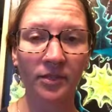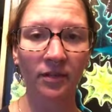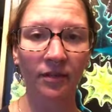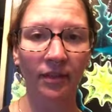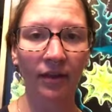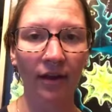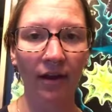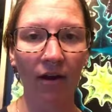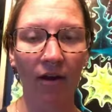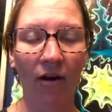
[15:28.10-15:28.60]

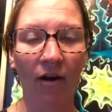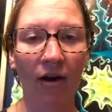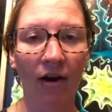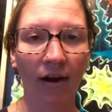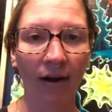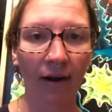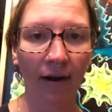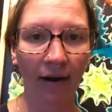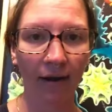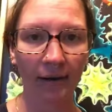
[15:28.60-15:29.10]
They
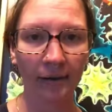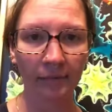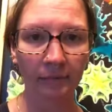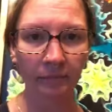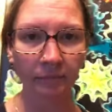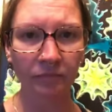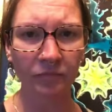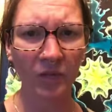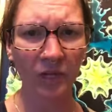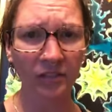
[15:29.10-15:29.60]
are
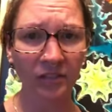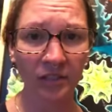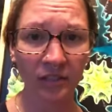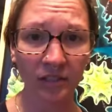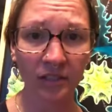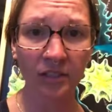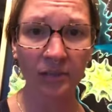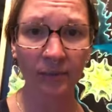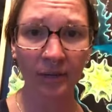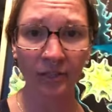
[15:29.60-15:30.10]

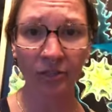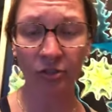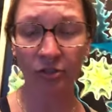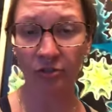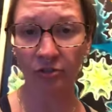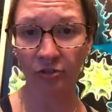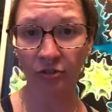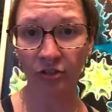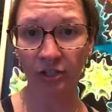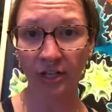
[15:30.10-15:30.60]

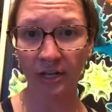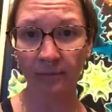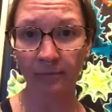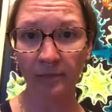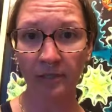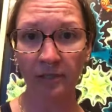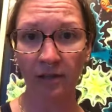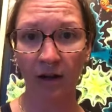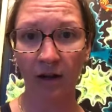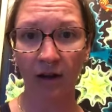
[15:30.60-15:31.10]
6-dimensional
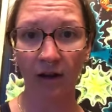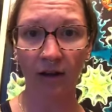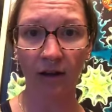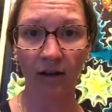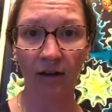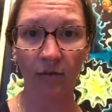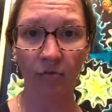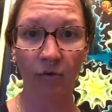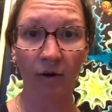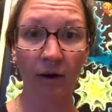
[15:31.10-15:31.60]
shapes
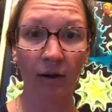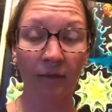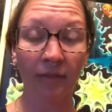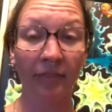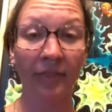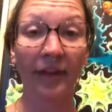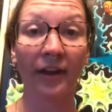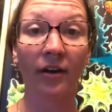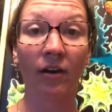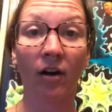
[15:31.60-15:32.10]

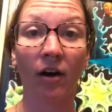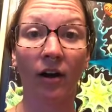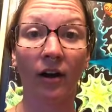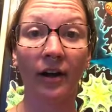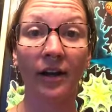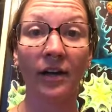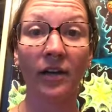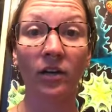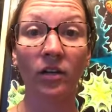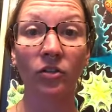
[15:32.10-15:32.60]
that are
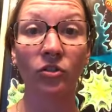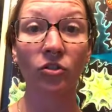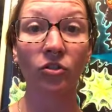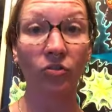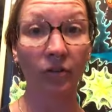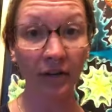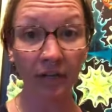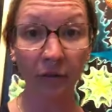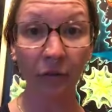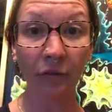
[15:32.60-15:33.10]
in
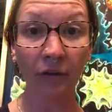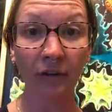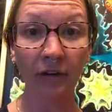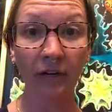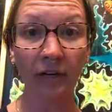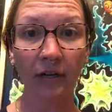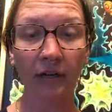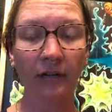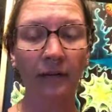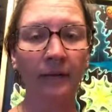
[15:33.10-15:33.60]
string
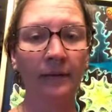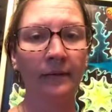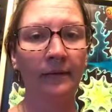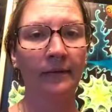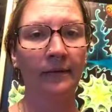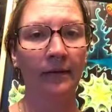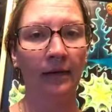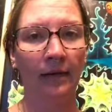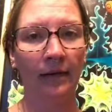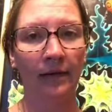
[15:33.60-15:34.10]
theory,
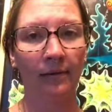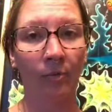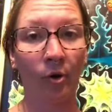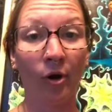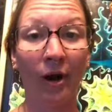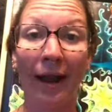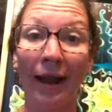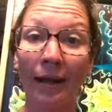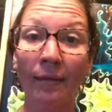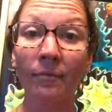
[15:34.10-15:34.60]

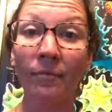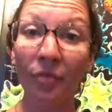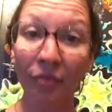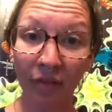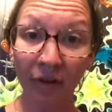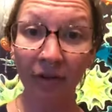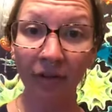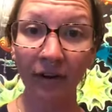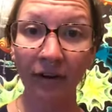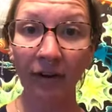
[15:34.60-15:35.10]
or M
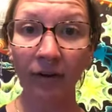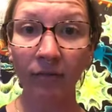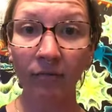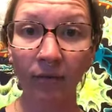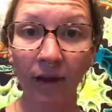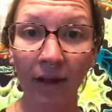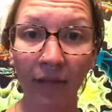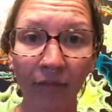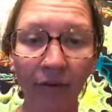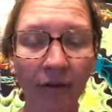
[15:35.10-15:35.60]
theory
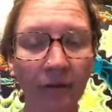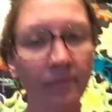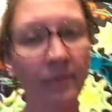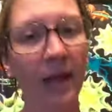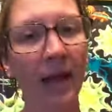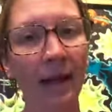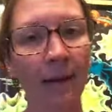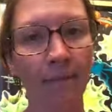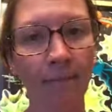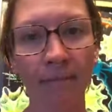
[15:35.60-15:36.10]
rather.
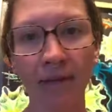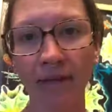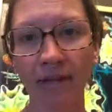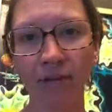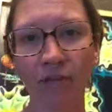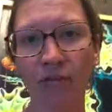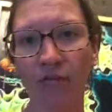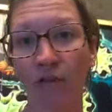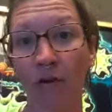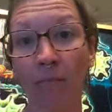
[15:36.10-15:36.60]
M
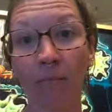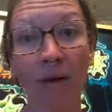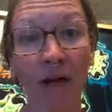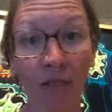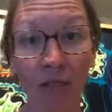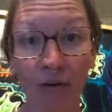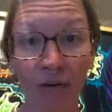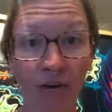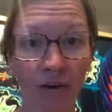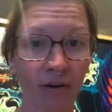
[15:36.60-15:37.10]
is for
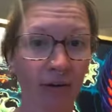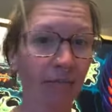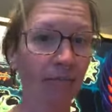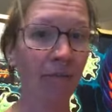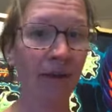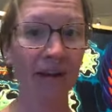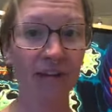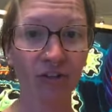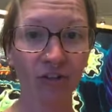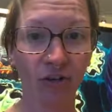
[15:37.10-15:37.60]
mother,
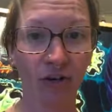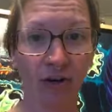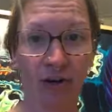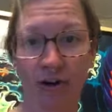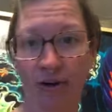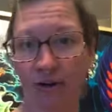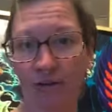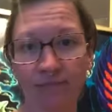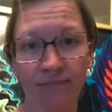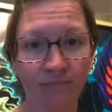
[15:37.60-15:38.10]

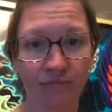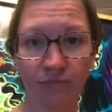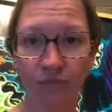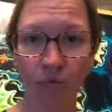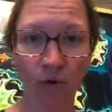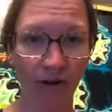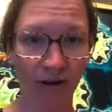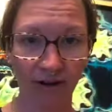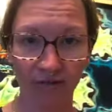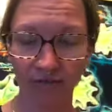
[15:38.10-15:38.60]
major,
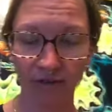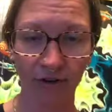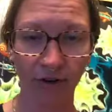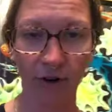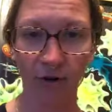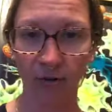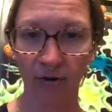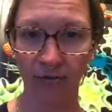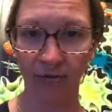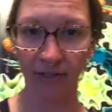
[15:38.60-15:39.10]
whatever,
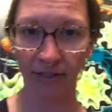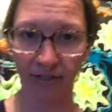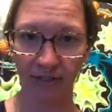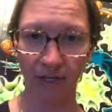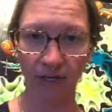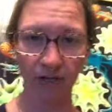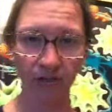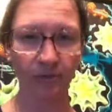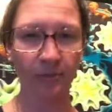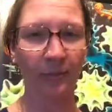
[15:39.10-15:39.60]
no one really
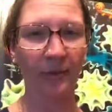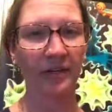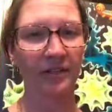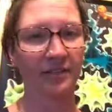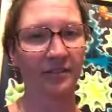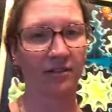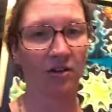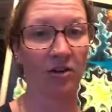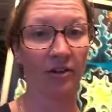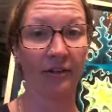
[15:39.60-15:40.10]
knows, but
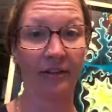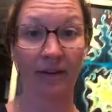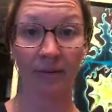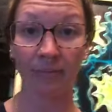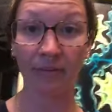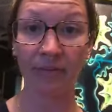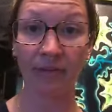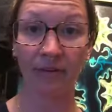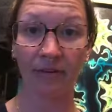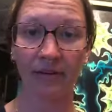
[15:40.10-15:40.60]
it's called M
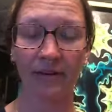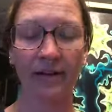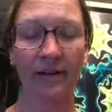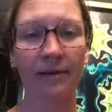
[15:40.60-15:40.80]
theory.